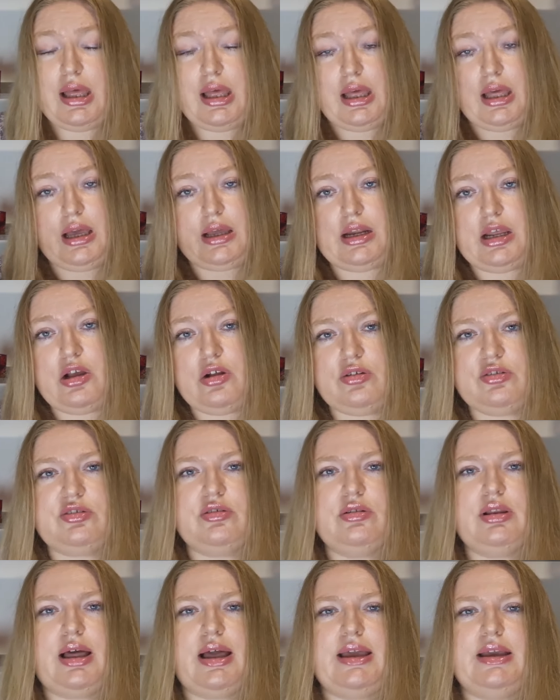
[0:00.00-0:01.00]
And I also
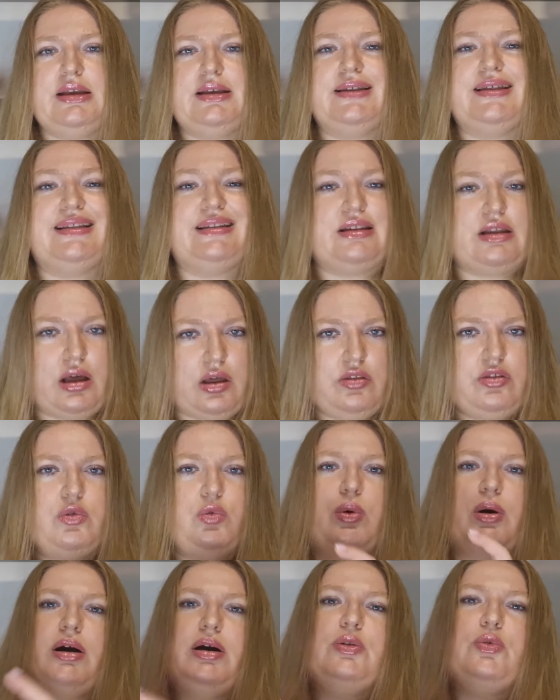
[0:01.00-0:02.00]
like another
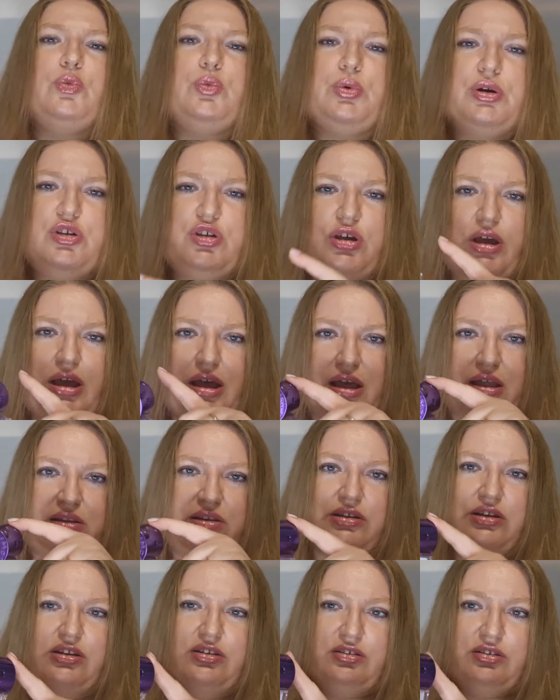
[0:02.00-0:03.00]
one which
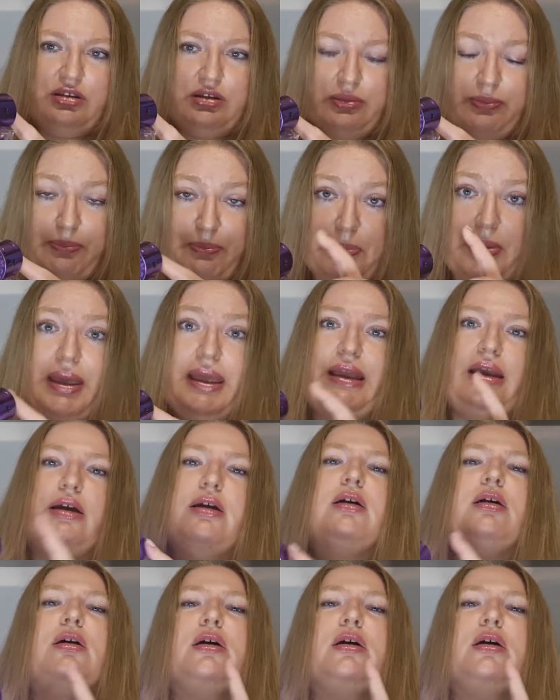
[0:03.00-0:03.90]
had this pink